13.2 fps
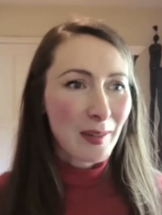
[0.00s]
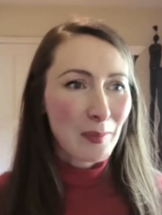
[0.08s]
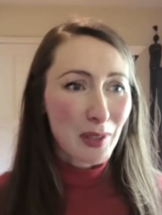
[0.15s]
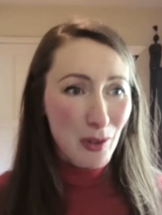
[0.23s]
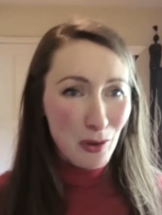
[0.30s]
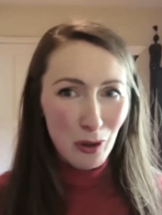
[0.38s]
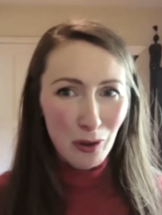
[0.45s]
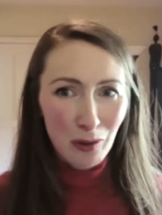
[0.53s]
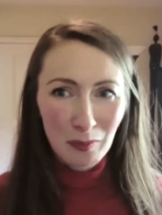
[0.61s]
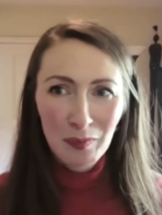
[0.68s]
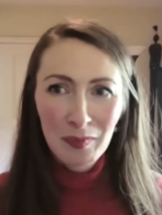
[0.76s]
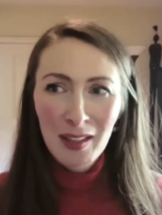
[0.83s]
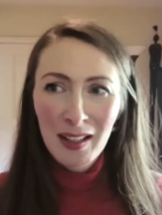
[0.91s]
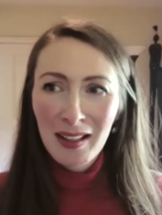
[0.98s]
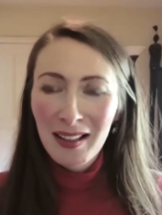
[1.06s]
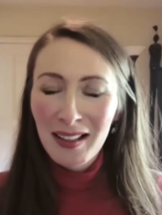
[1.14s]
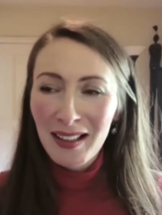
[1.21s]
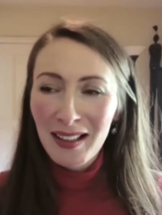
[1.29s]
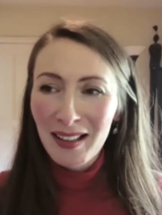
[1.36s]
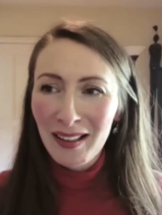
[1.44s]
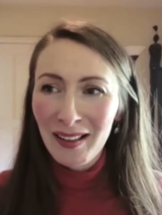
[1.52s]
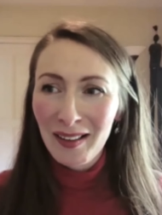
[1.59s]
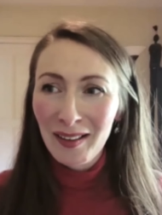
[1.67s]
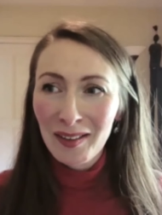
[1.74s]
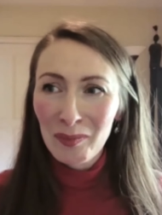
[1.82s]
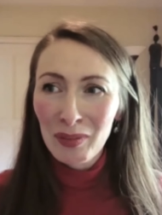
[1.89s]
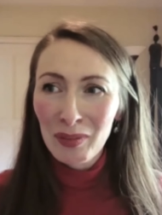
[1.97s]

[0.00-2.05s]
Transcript: be strong, and